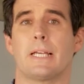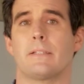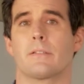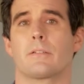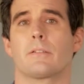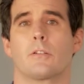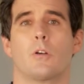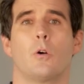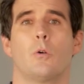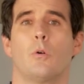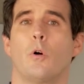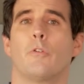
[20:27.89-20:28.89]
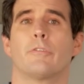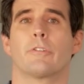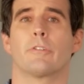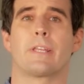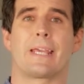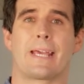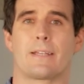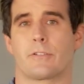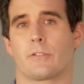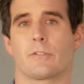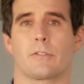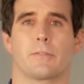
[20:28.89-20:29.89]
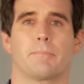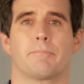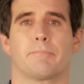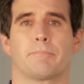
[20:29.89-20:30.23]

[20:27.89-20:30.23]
Let's go over the answers.